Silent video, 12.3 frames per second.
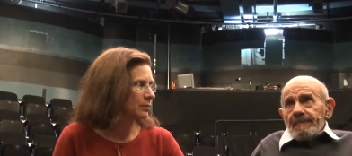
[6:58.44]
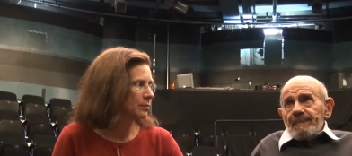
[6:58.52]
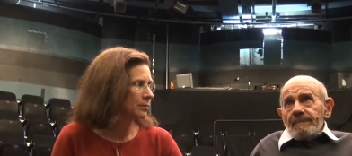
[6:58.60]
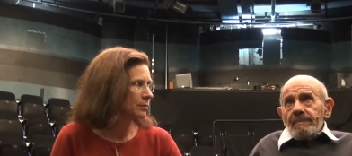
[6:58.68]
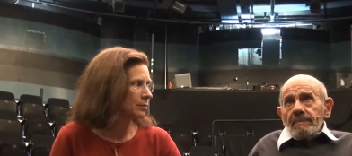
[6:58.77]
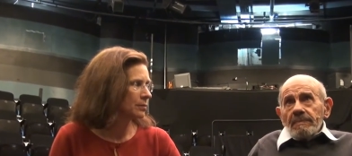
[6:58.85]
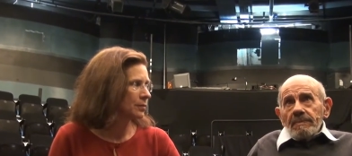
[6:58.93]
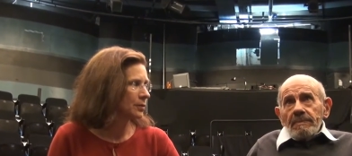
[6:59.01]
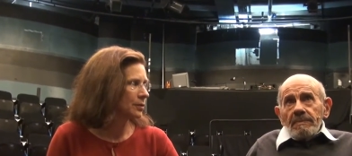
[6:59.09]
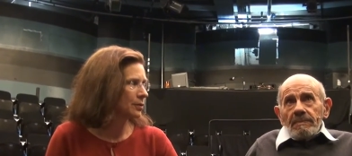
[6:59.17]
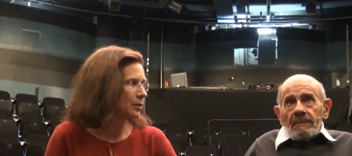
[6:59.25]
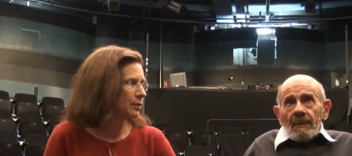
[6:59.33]
Speaker 1: do?
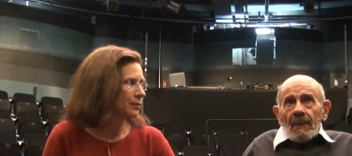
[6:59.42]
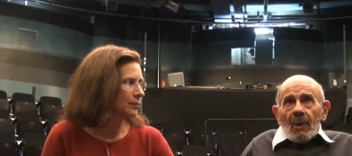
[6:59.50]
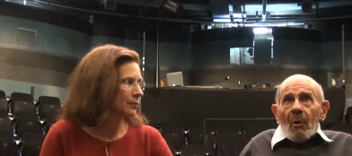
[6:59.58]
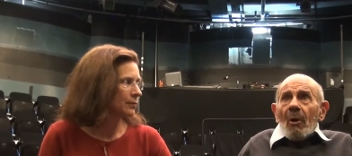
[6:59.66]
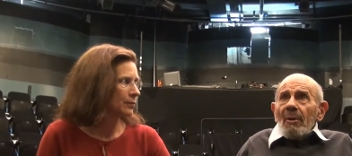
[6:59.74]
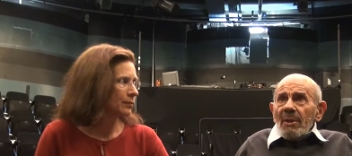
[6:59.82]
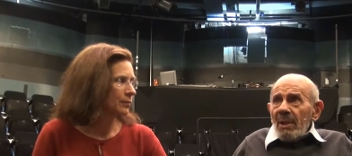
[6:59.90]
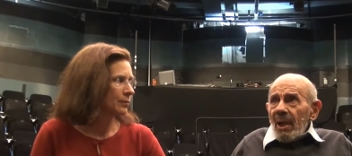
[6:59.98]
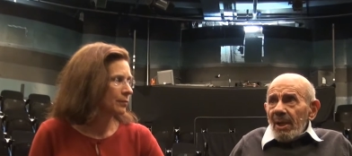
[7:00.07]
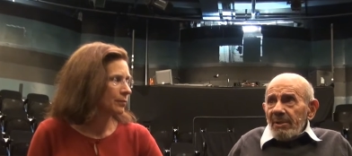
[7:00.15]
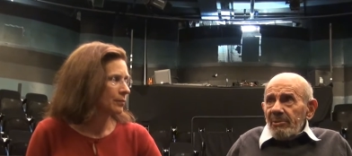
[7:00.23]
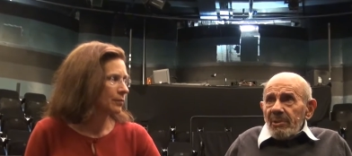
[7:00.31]
Or no?
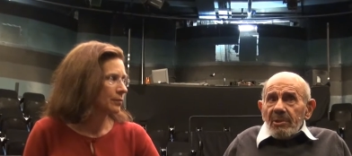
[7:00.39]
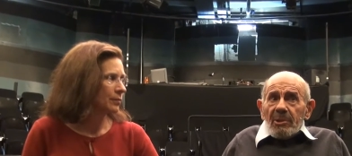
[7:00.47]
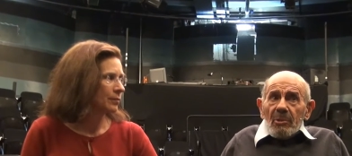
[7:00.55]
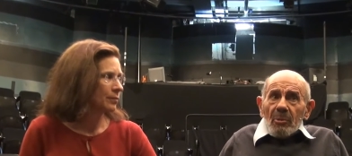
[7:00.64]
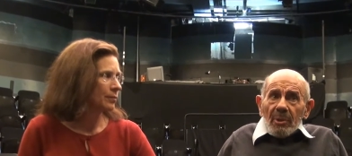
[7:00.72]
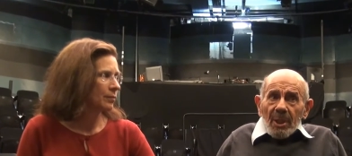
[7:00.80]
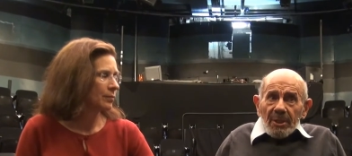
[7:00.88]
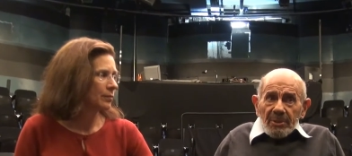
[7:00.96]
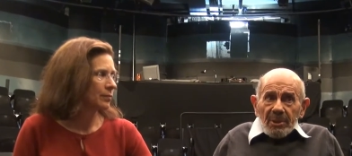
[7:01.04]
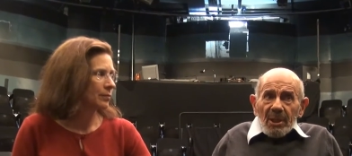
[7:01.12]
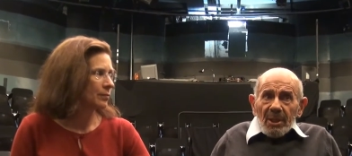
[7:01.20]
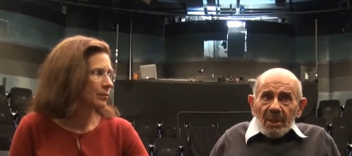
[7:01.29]
Organize to do what I
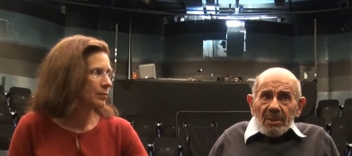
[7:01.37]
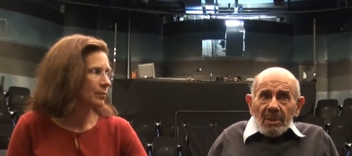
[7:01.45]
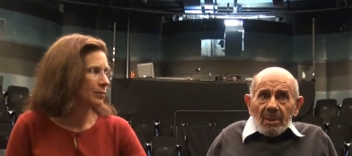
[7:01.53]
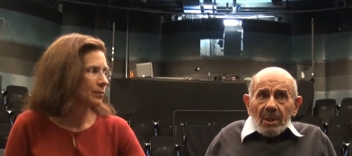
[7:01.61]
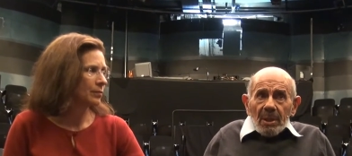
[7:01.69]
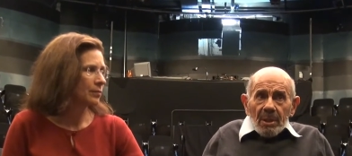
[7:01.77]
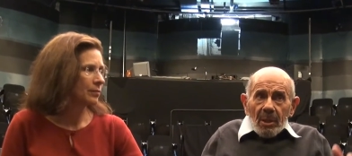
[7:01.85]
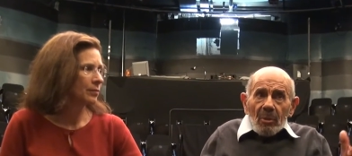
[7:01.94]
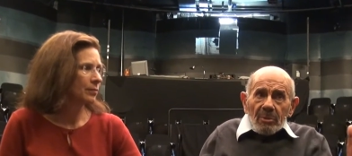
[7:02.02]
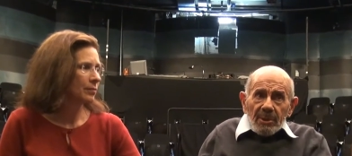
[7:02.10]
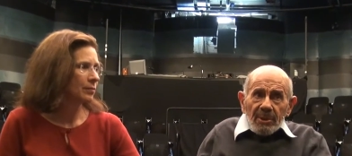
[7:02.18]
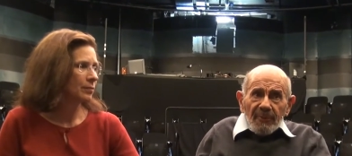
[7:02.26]
said. Go
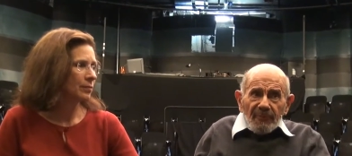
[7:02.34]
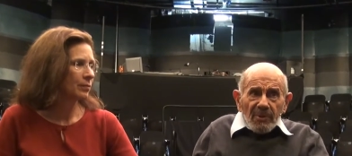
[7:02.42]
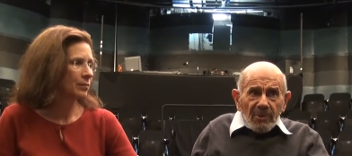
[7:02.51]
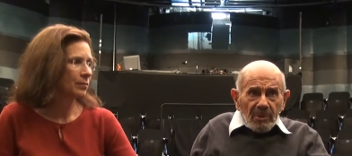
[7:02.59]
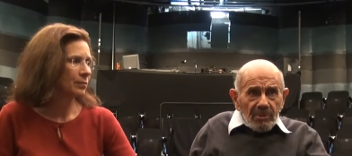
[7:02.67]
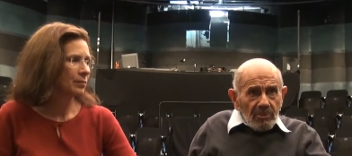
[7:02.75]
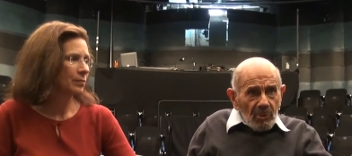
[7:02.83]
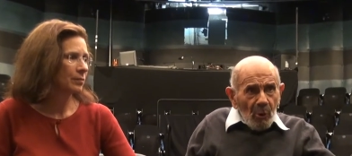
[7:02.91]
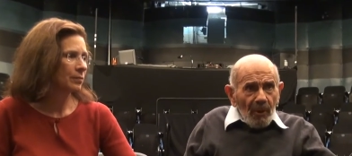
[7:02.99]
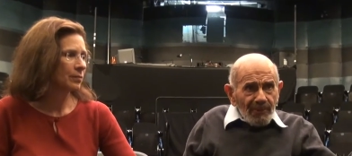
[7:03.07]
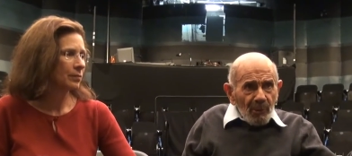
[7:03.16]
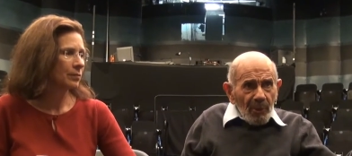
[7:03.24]
to different
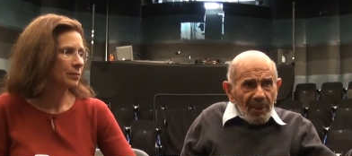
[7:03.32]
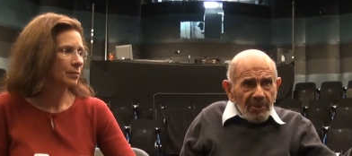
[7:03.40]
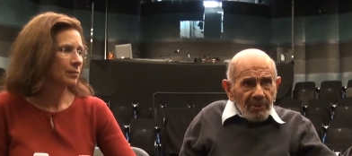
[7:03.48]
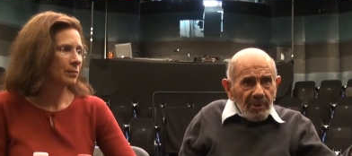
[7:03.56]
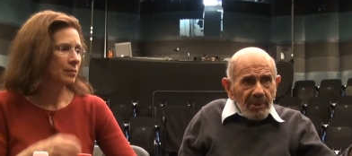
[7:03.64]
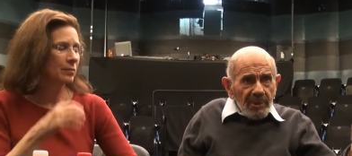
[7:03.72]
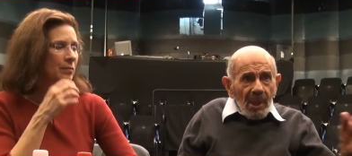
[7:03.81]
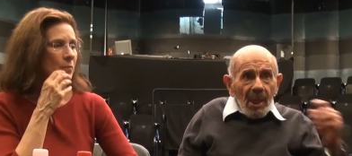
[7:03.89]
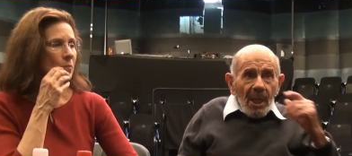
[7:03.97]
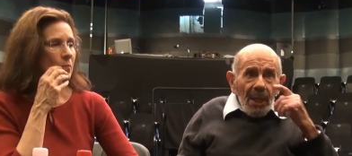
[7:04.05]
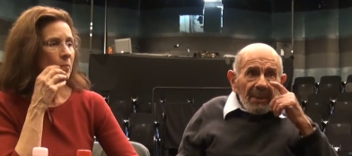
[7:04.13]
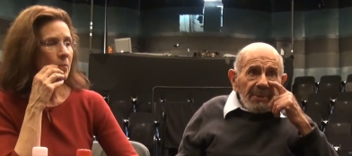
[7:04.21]
corporations
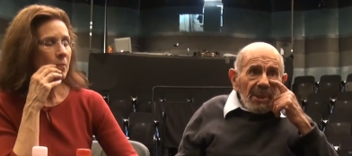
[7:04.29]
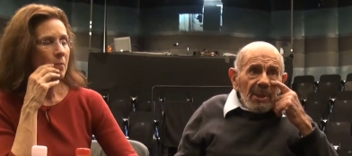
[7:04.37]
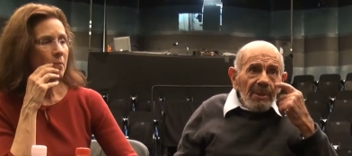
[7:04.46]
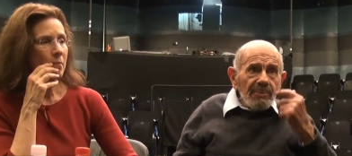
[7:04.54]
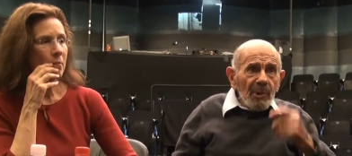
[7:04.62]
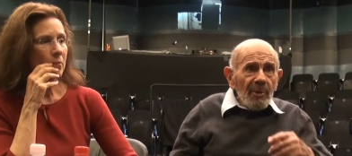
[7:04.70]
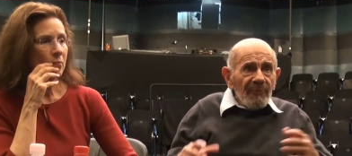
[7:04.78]
and tell them there